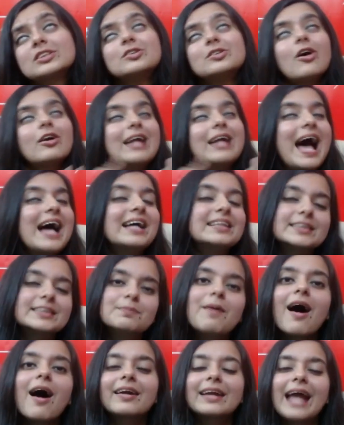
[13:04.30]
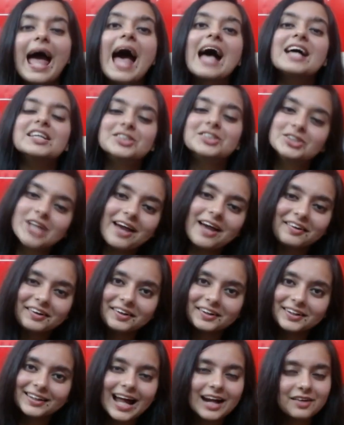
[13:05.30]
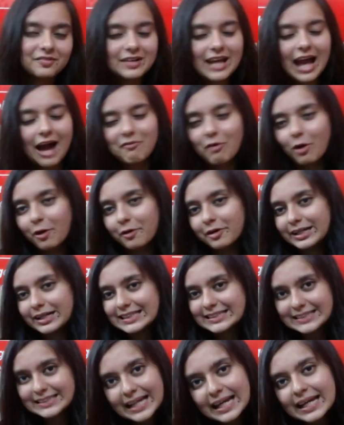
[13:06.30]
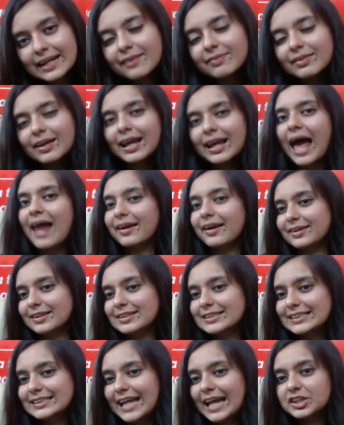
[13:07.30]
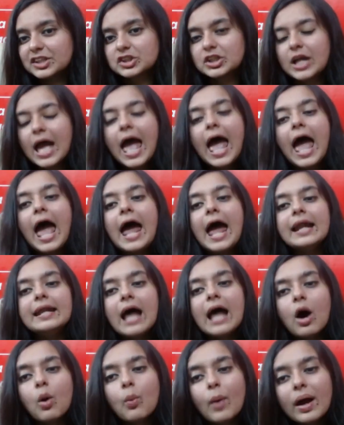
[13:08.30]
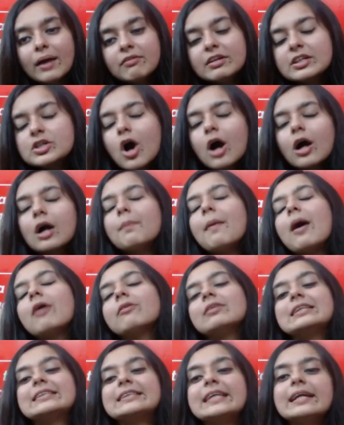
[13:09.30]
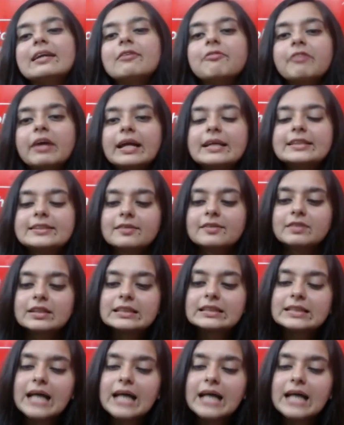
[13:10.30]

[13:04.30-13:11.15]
was not as smart as Gerrard, that we have already seen in the character sketch. Now, when we talk about the significance of the